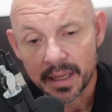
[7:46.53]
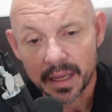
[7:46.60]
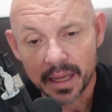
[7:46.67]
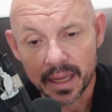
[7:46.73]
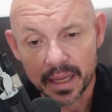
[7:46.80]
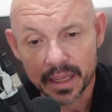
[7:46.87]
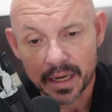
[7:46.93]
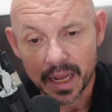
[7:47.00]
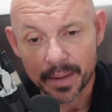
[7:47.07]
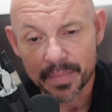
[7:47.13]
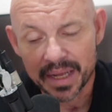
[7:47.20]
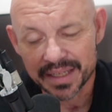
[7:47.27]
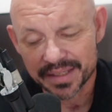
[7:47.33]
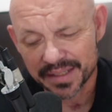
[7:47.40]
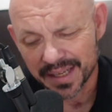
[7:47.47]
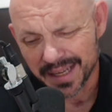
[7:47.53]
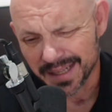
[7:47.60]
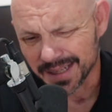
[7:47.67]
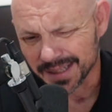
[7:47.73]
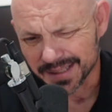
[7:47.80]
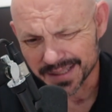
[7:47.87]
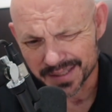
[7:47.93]
And I'm not saying
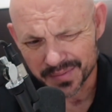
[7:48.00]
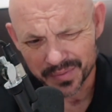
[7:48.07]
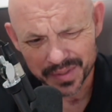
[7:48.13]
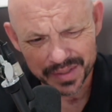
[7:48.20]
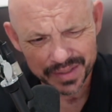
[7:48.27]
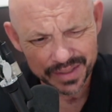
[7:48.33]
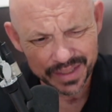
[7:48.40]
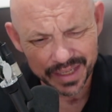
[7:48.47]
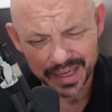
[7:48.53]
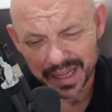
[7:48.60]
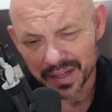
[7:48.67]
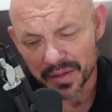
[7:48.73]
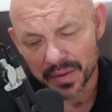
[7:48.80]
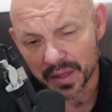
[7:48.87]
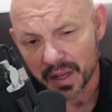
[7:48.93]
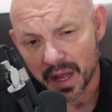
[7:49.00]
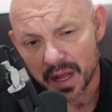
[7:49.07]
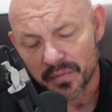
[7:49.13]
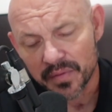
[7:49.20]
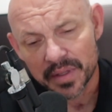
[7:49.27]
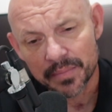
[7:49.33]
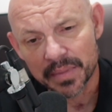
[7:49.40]
that this was the nail in the
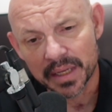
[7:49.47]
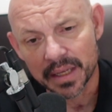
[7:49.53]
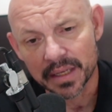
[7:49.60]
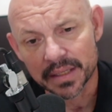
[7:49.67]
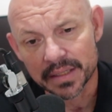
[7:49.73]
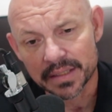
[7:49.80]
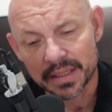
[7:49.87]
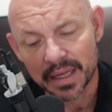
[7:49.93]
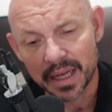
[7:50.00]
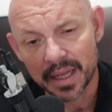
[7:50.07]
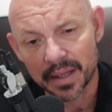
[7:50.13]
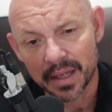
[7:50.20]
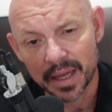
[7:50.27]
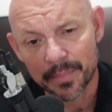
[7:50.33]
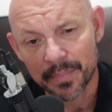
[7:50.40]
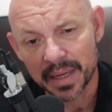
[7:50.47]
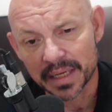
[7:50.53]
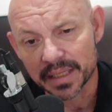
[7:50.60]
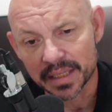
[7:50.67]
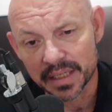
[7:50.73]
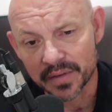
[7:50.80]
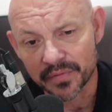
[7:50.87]
coffin because I beg
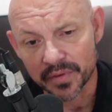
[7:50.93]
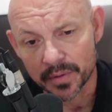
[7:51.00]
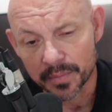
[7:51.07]
to differ.